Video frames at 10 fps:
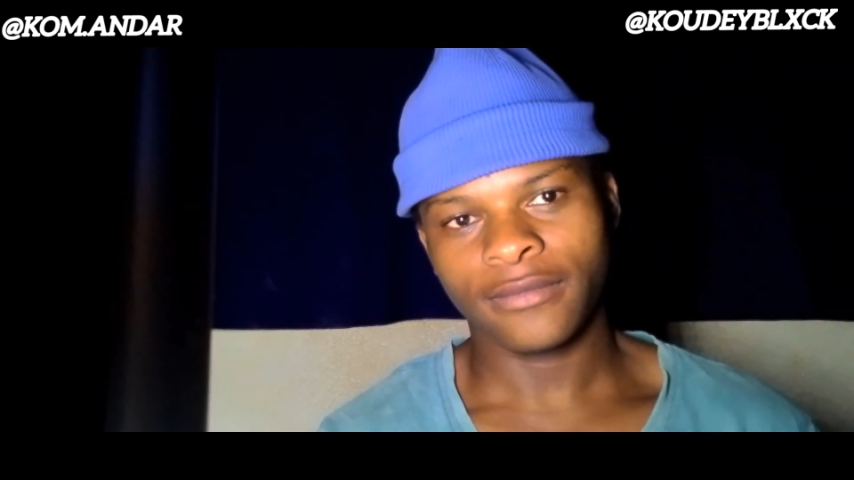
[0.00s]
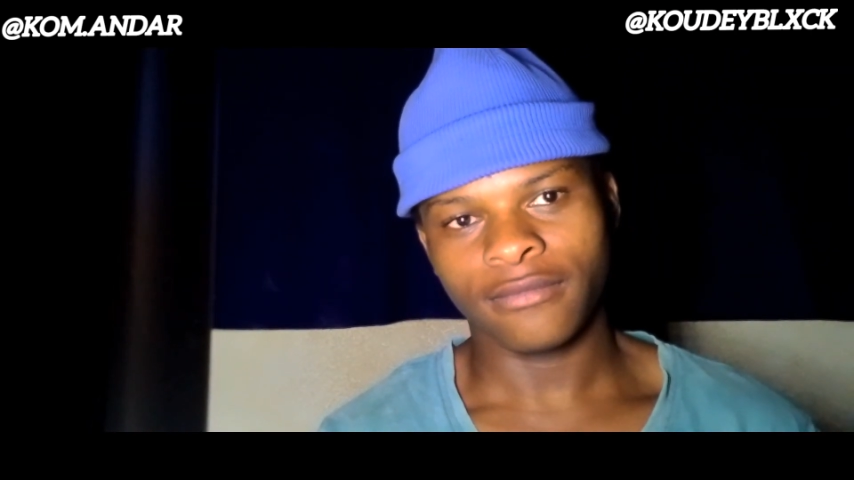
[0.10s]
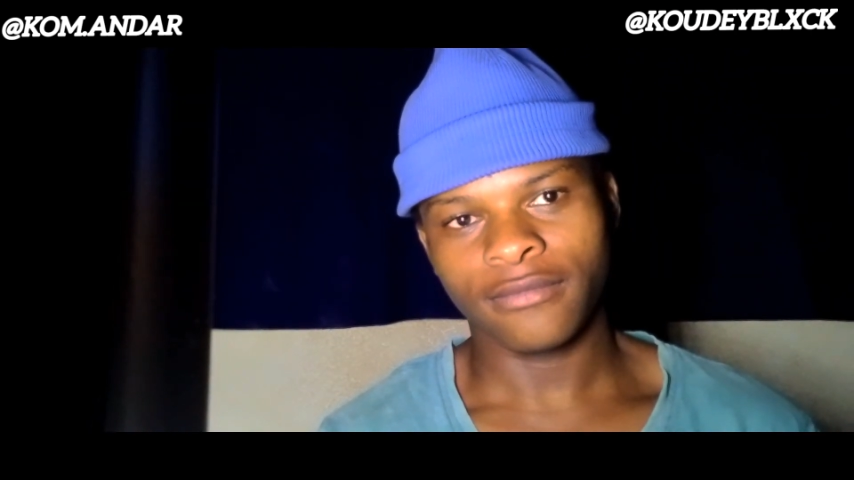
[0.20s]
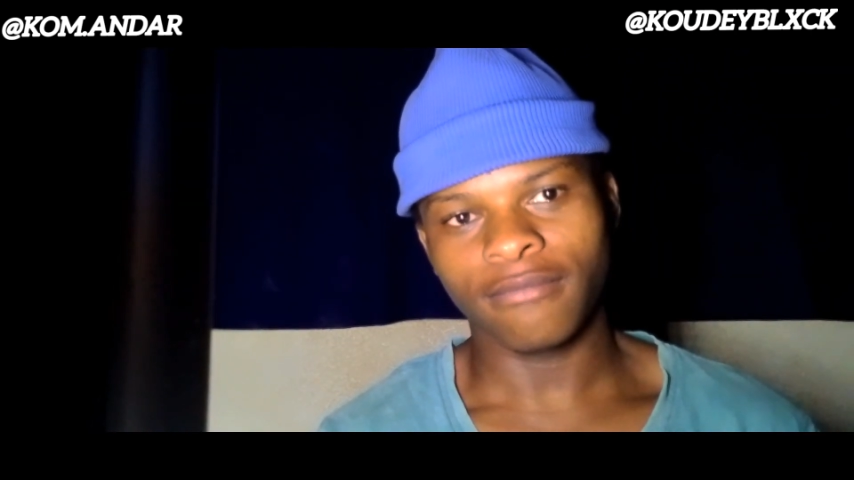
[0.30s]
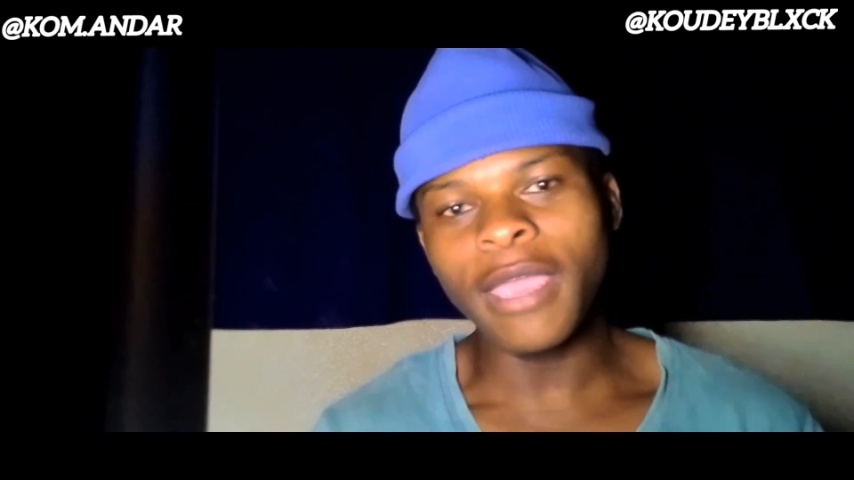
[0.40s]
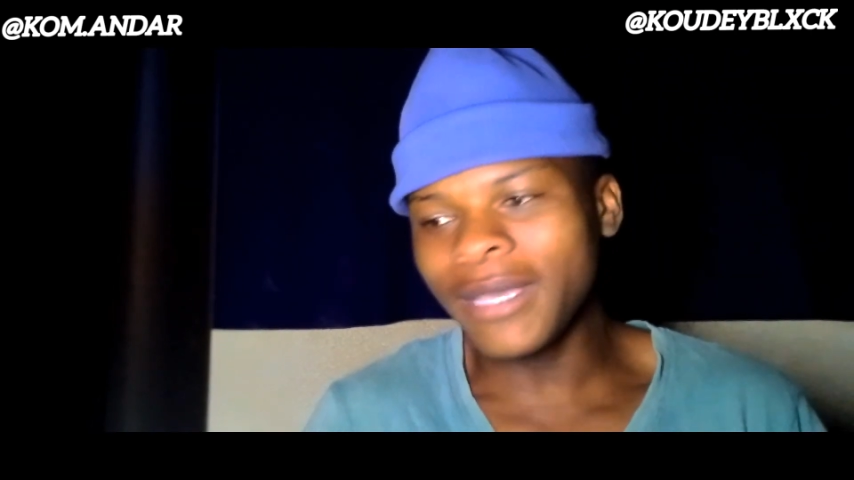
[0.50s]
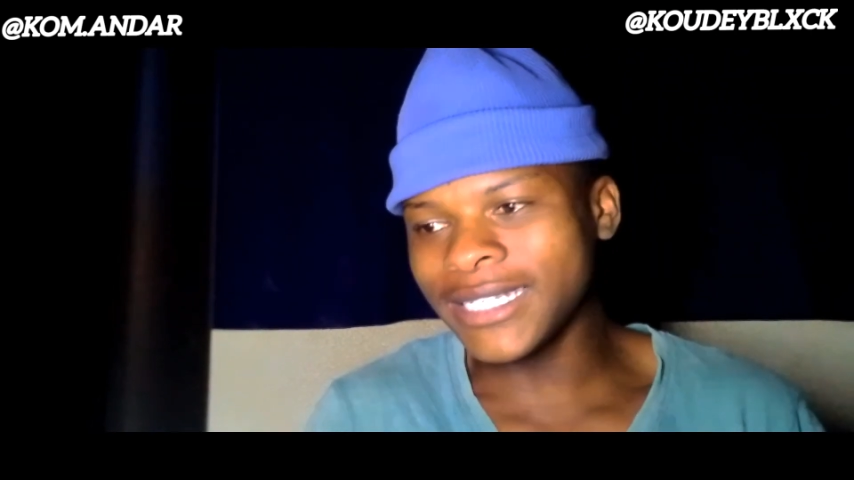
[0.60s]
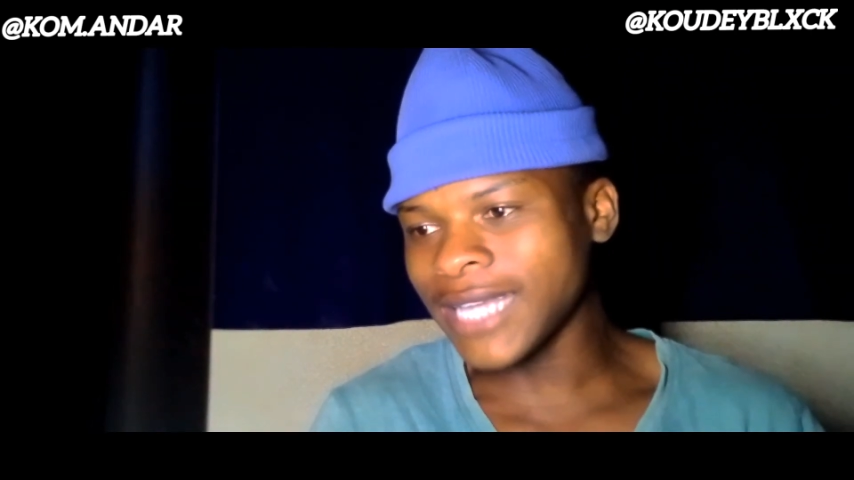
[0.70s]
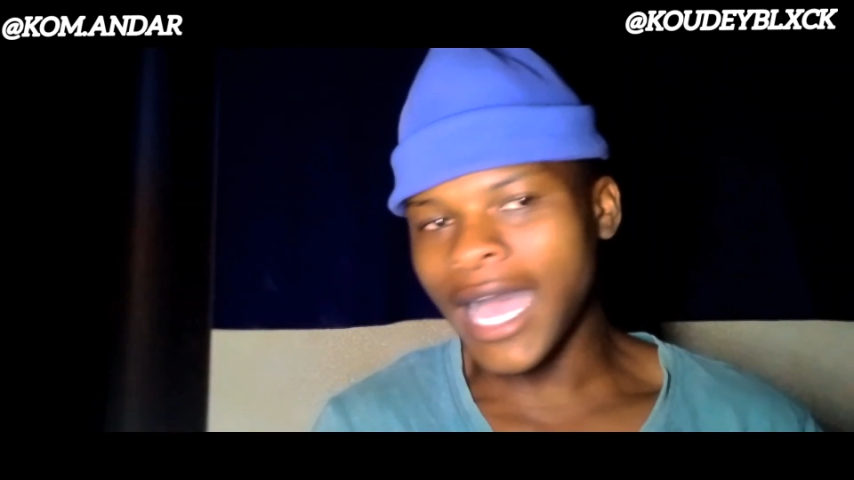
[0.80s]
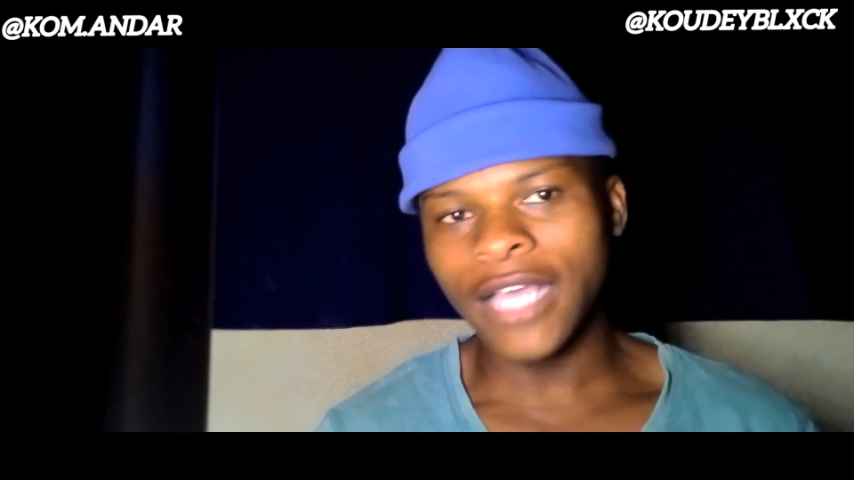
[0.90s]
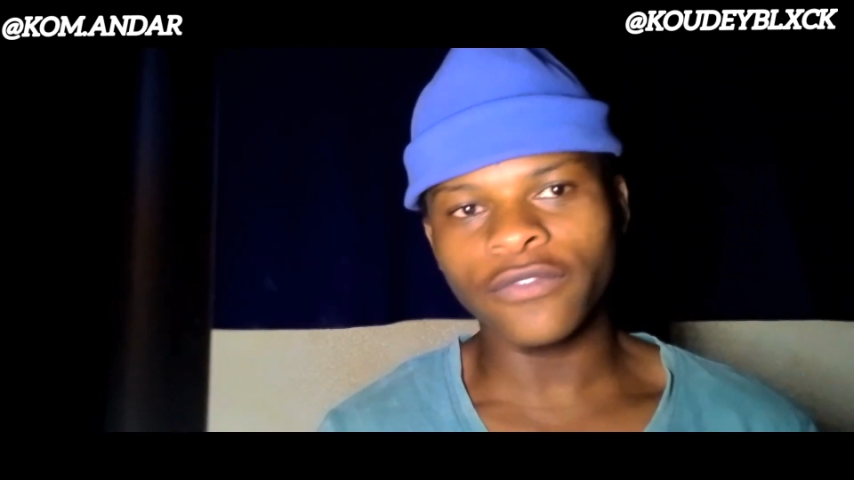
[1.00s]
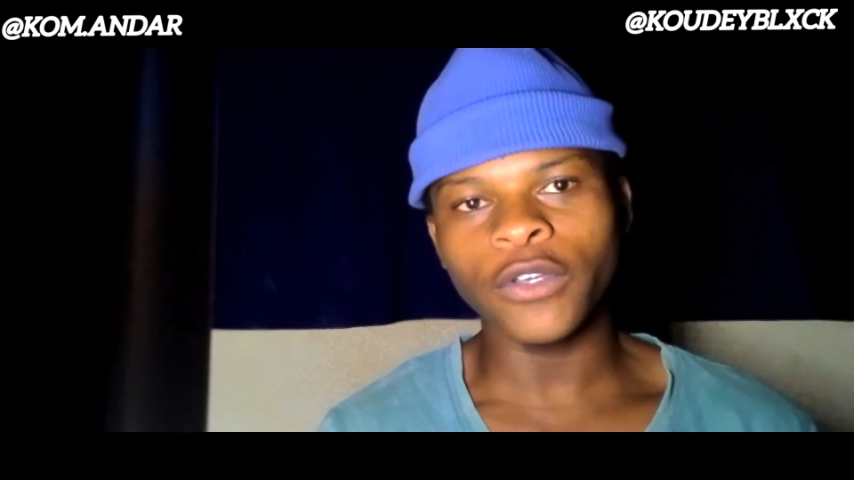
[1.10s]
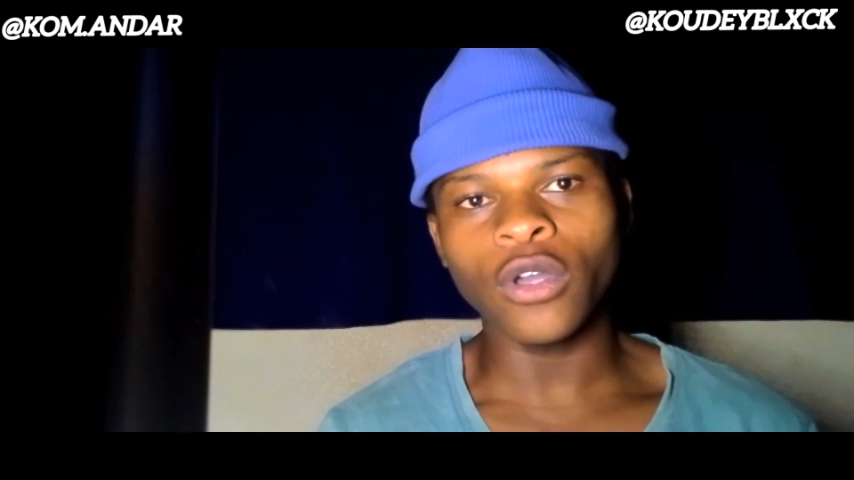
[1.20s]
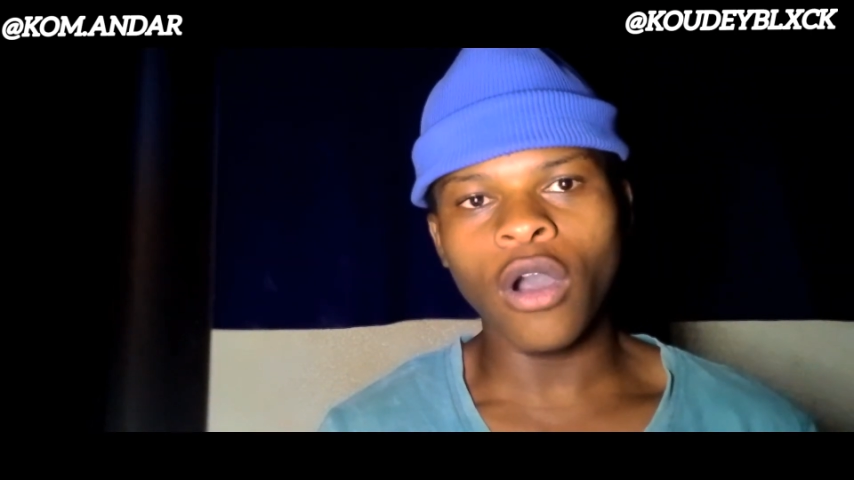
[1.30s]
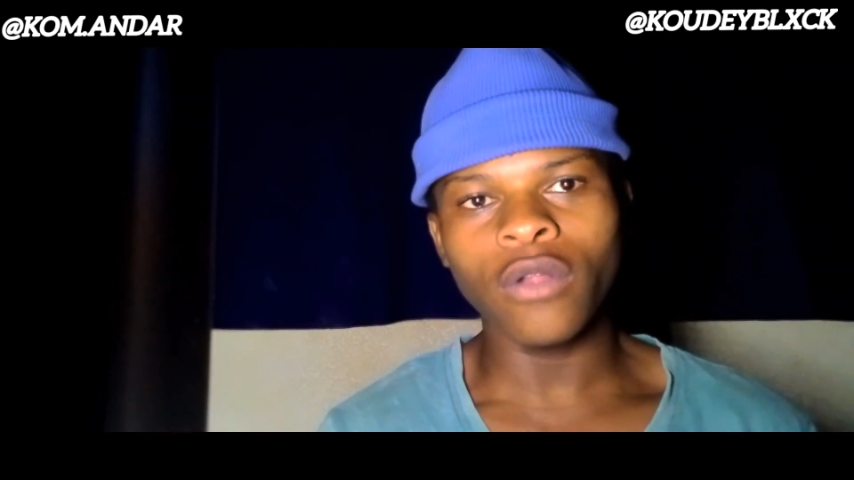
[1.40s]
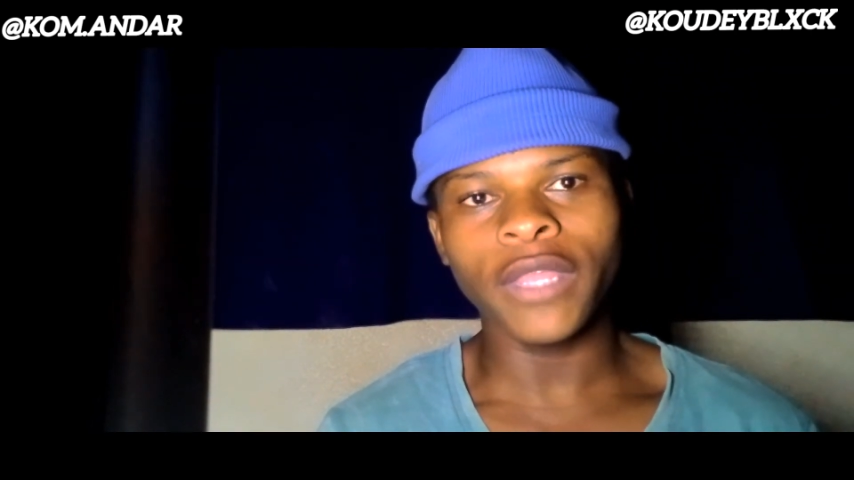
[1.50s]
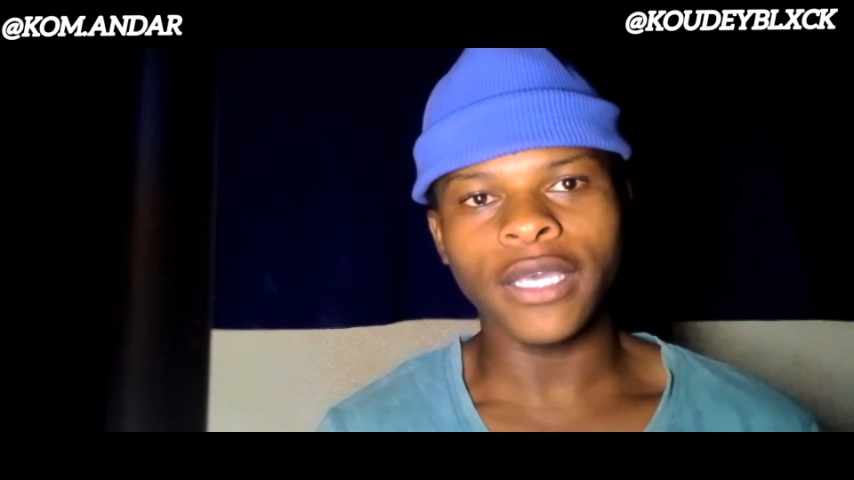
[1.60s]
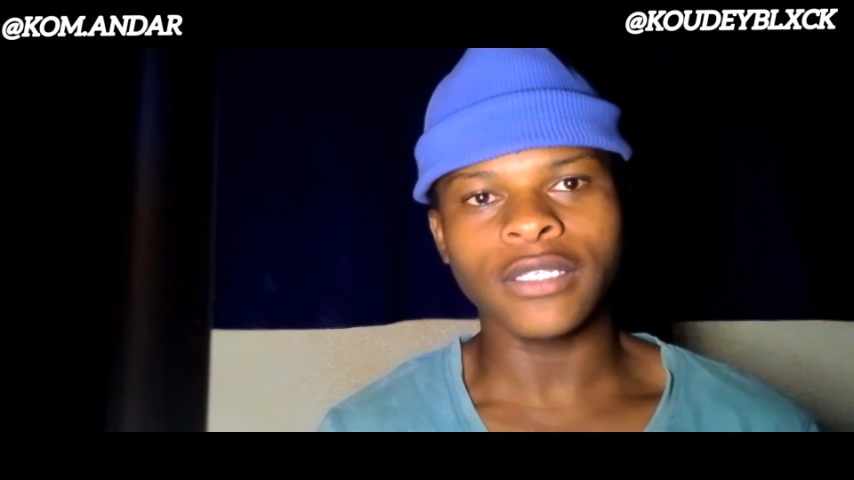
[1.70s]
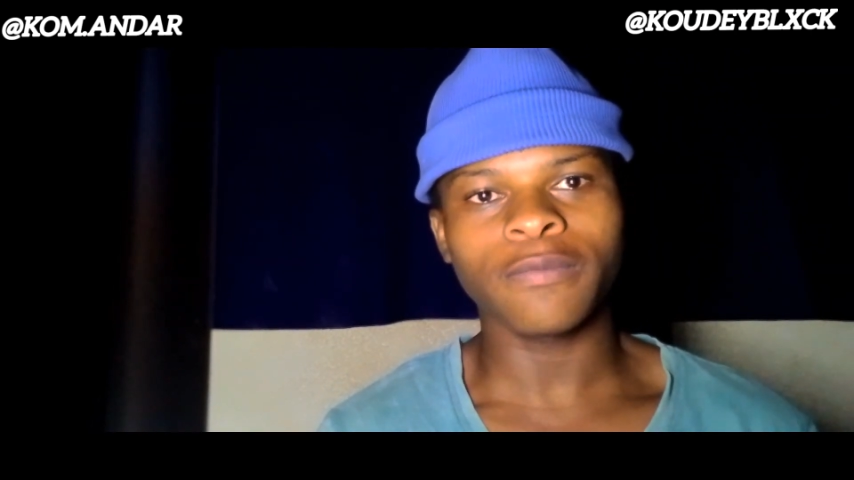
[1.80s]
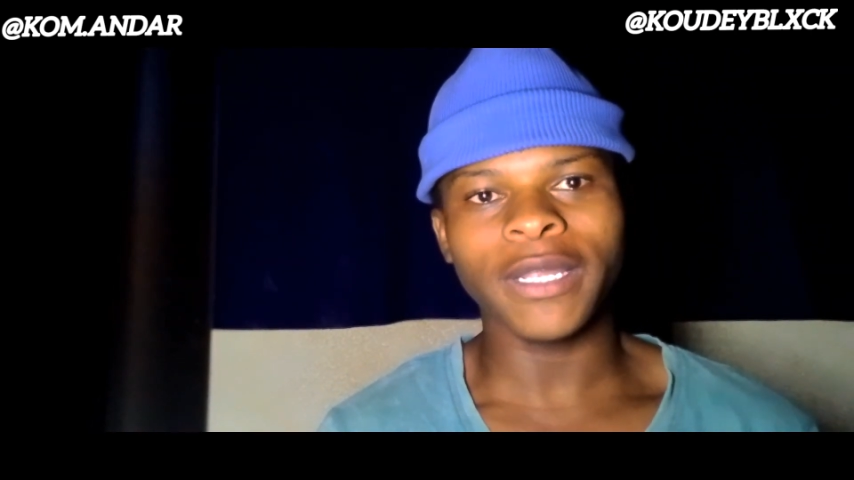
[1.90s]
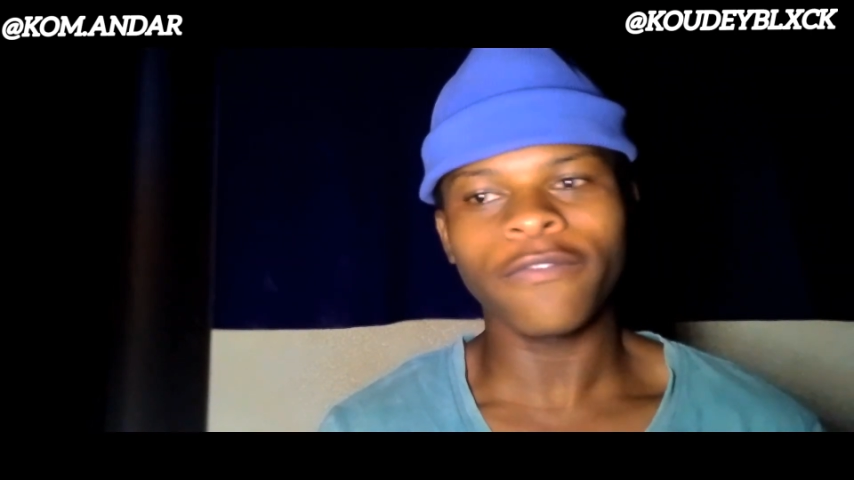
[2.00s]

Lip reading: Maybe it does for y'all niggas, but for